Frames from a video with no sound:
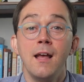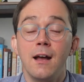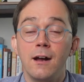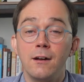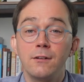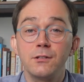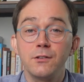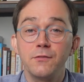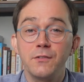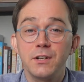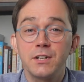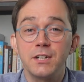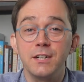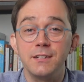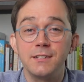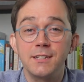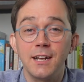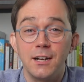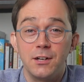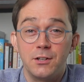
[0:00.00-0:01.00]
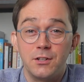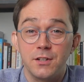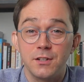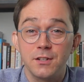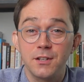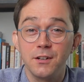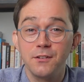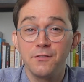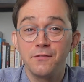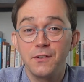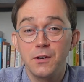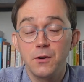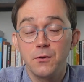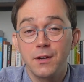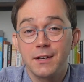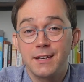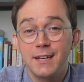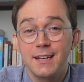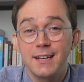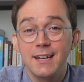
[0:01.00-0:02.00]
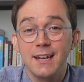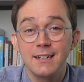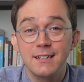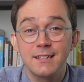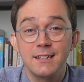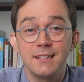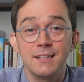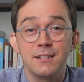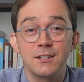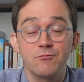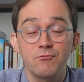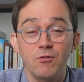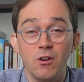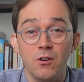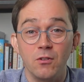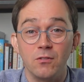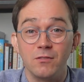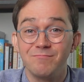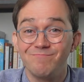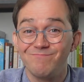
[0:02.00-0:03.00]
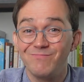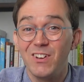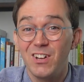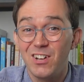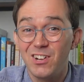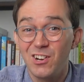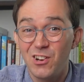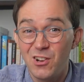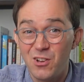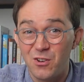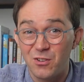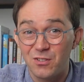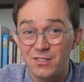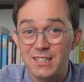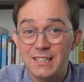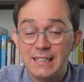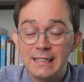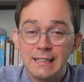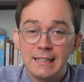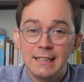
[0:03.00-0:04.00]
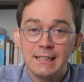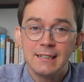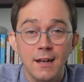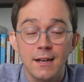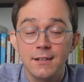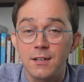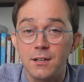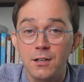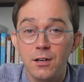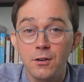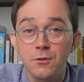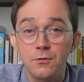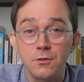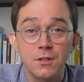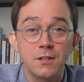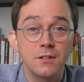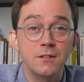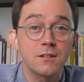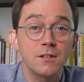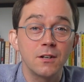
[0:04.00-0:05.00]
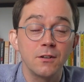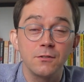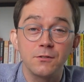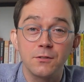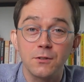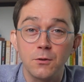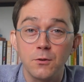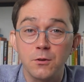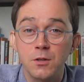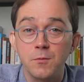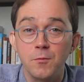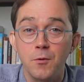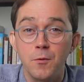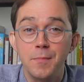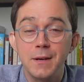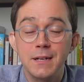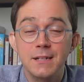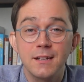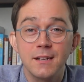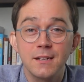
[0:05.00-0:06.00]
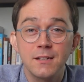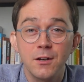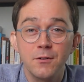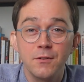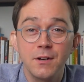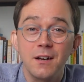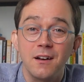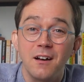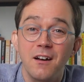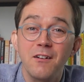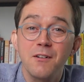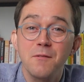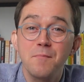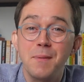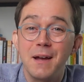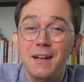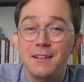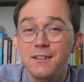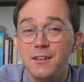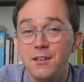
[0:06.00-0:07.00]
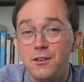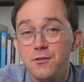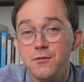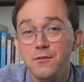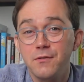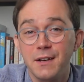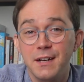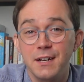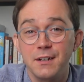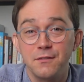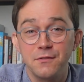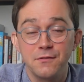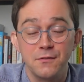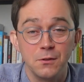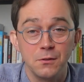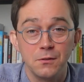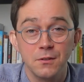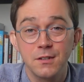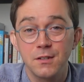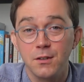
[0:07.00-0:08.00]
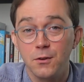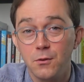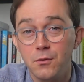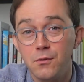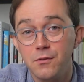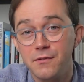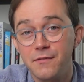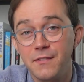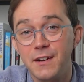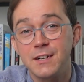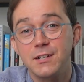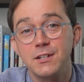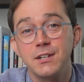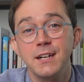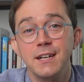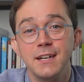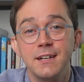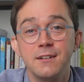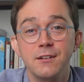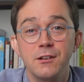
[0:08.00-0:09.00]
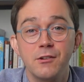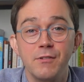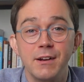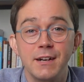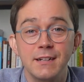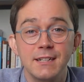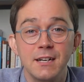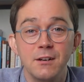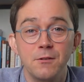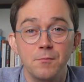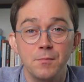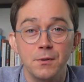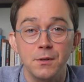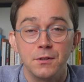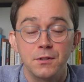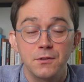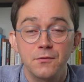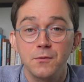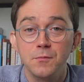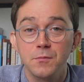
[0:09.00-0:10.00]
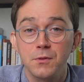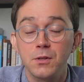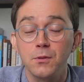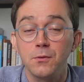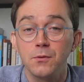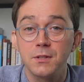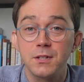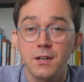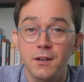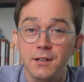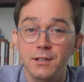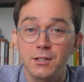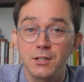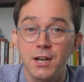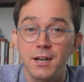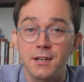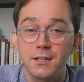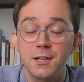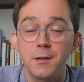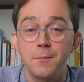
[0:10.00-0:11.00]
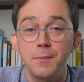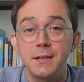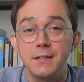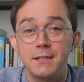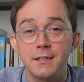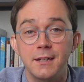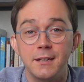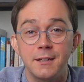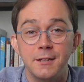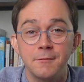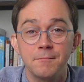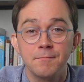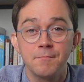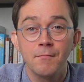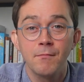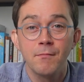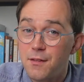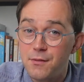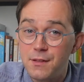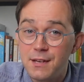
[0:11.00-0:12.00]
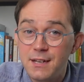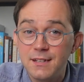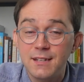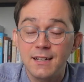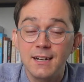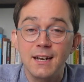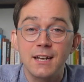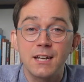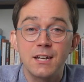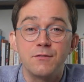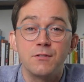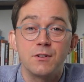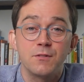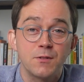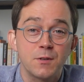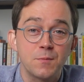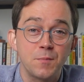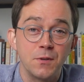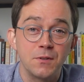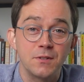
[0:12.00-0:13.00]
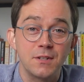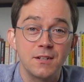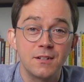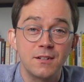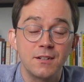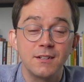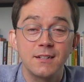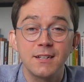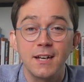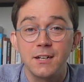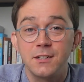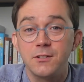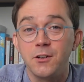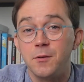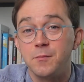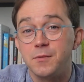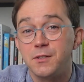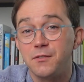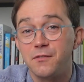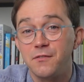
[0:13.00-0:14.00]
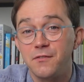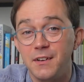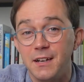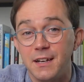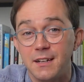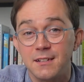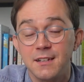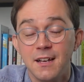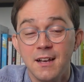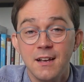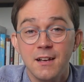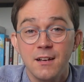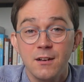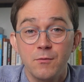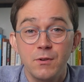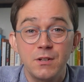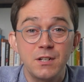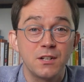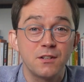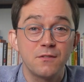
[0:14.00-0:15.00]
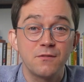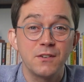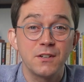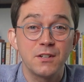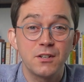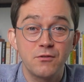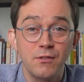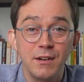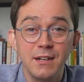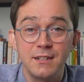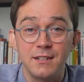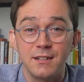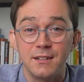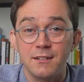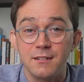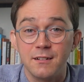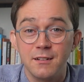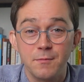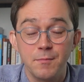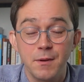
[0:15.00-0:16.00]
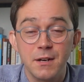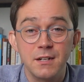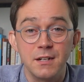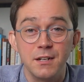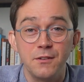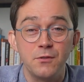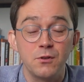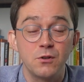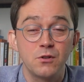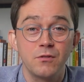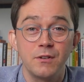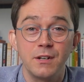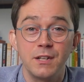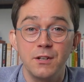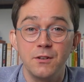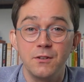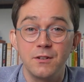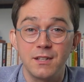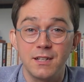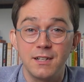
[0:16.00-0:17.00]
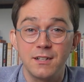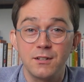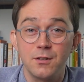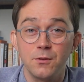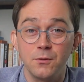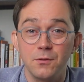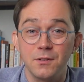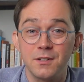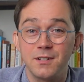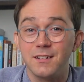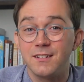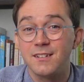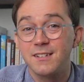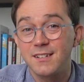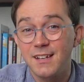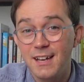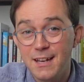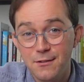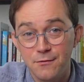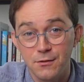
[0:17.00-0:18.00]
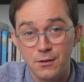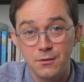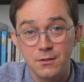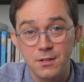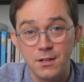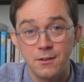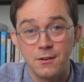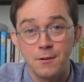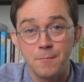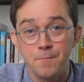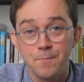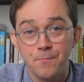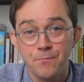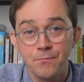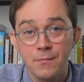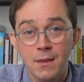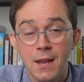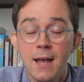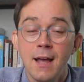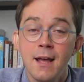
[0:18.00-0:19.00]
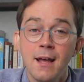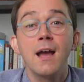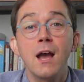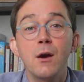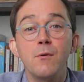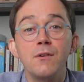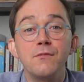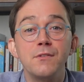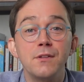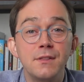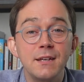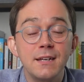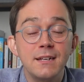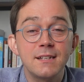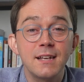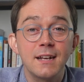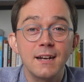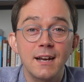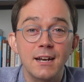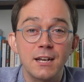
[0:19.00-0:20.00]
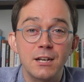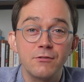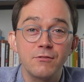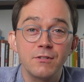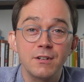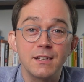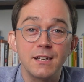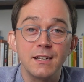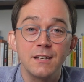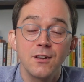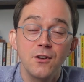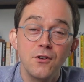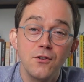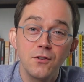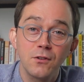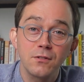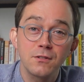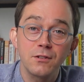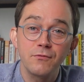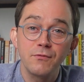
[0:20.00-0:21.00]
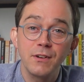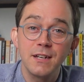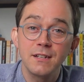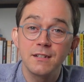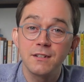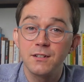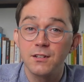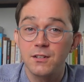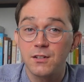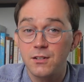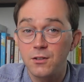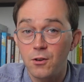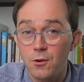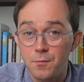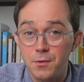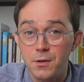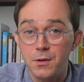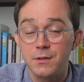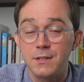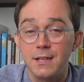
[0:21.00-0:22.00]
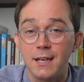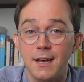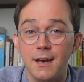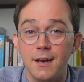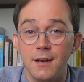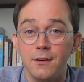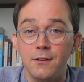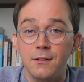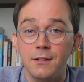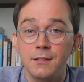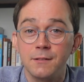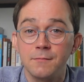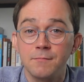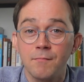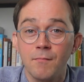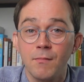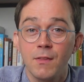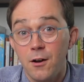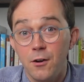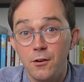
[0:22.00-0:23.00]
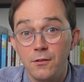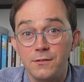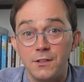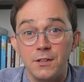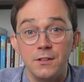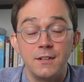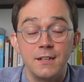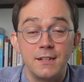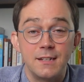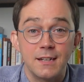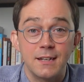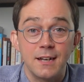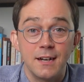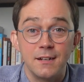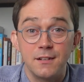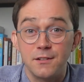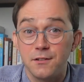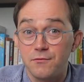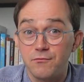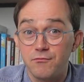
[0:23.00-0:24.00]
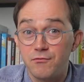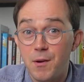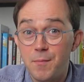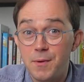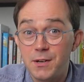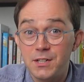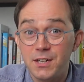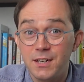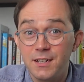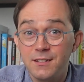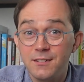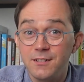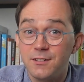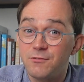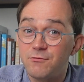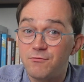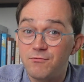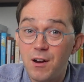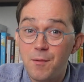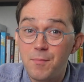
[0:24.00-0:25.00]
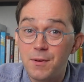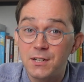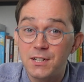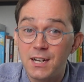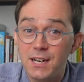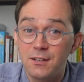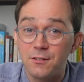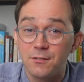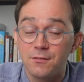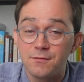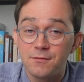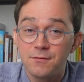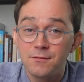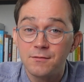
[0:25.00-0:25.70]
Artificial intelligence can feel like it gets things wrong, a lot. As a coach, consultant or small business owner, I bet that you've had false or factually incorrect outputs from tools like ChatGPT. These inaccurate responses can take time to fix, which is frustrating, especially if you're trying to use these tools to save you time. However, these inaccuracies are not a reason to stop using AI. Often it's a case of rubbish in and rubbish out.